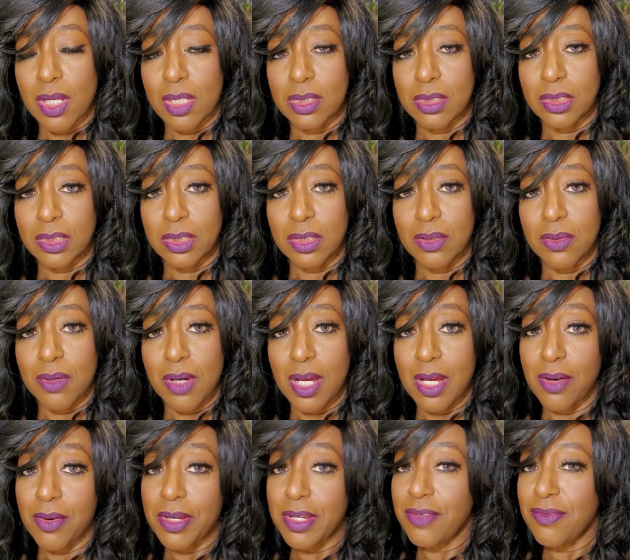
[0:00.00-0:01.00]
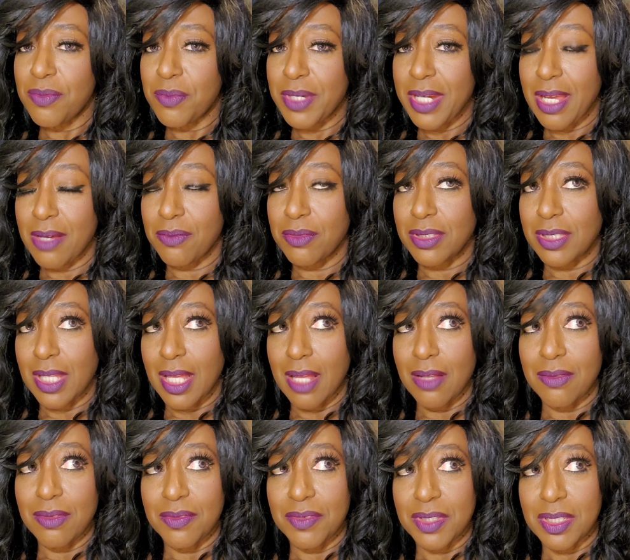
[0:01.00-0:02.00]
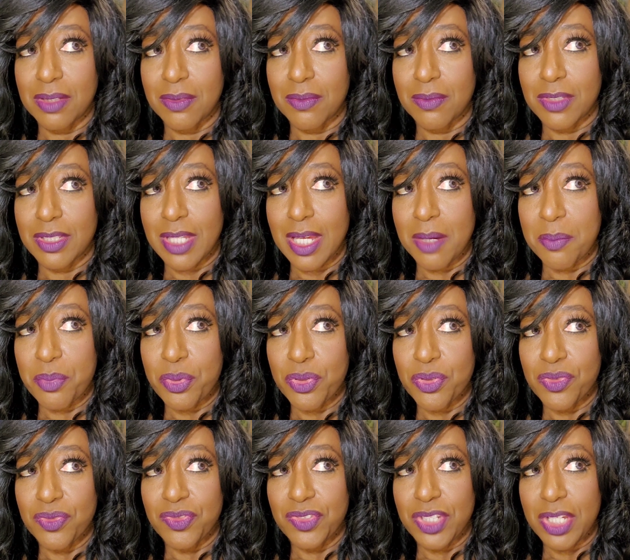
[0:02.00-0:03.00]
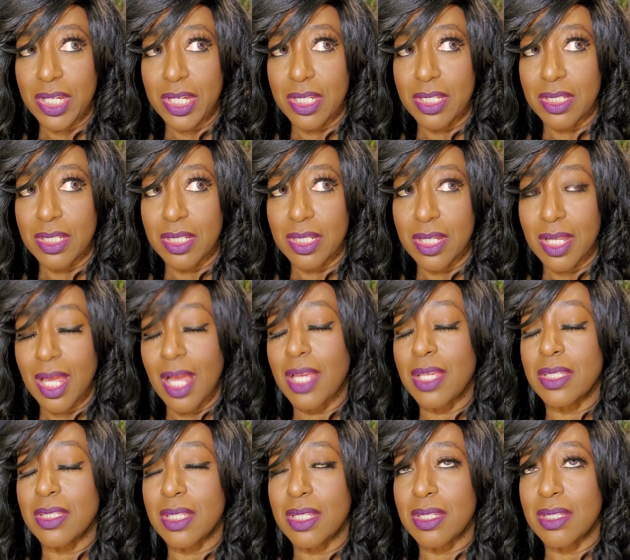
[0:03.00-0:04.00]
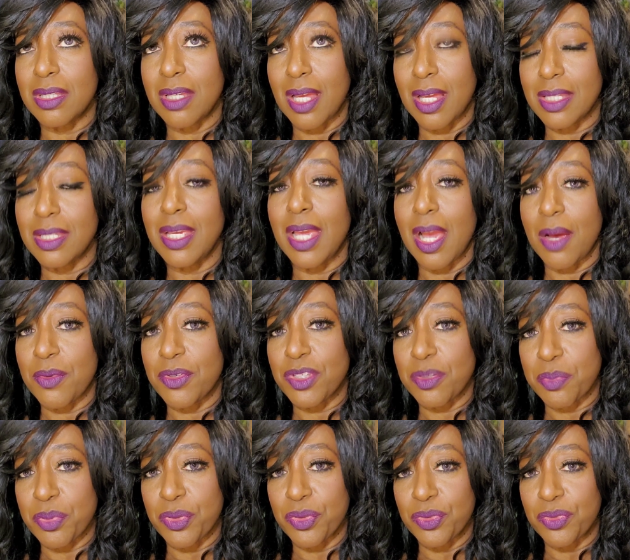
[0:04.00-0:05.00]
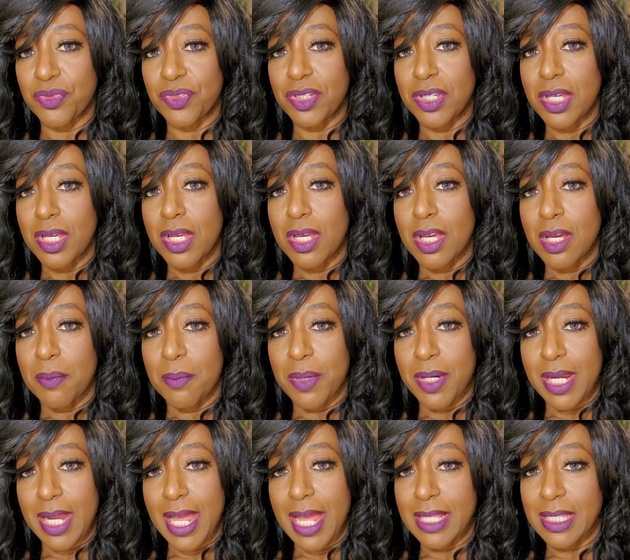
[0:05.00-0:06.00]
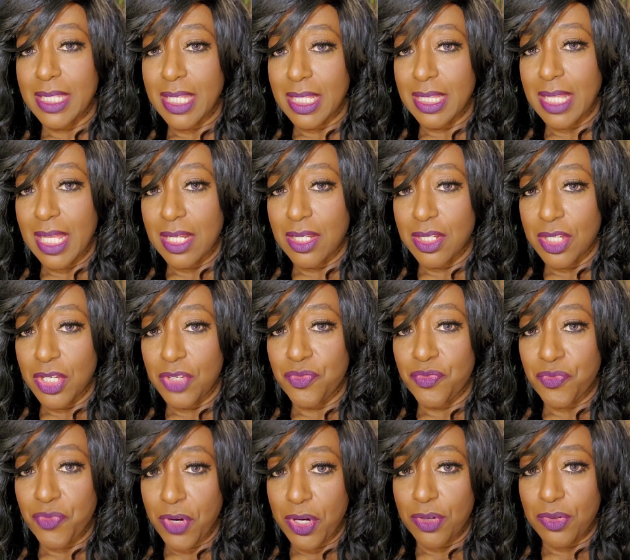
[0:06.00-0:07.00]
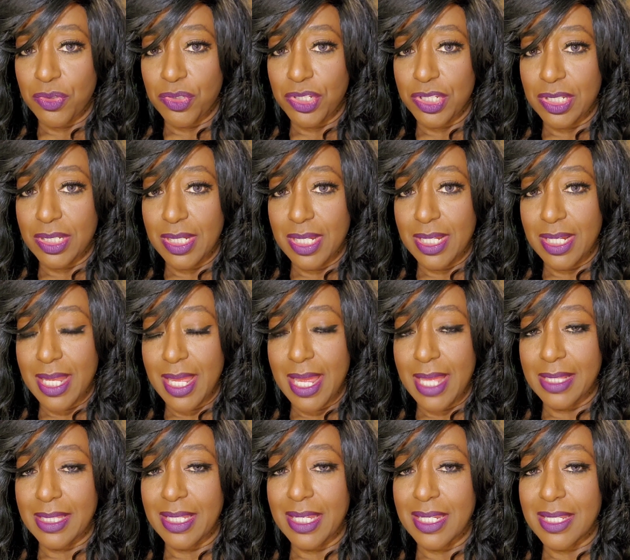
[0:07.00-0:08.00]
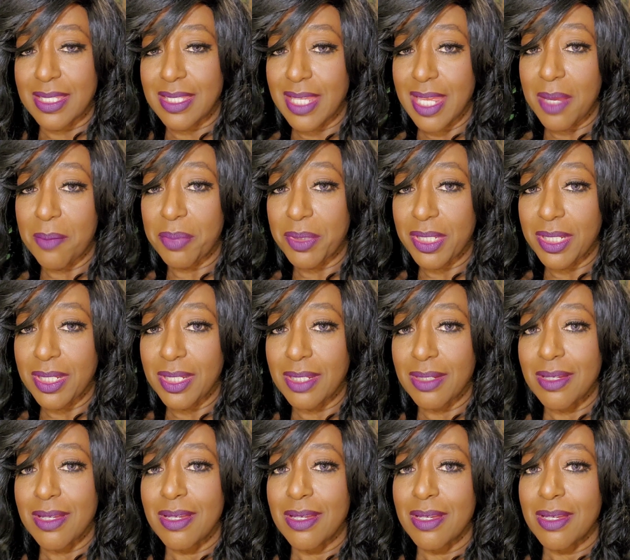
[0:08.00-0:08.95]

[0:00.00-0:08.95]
So even when I don't even think, was I approved yet? Yeah, I was approved, but I had to get that done first, and I had to get a sampling,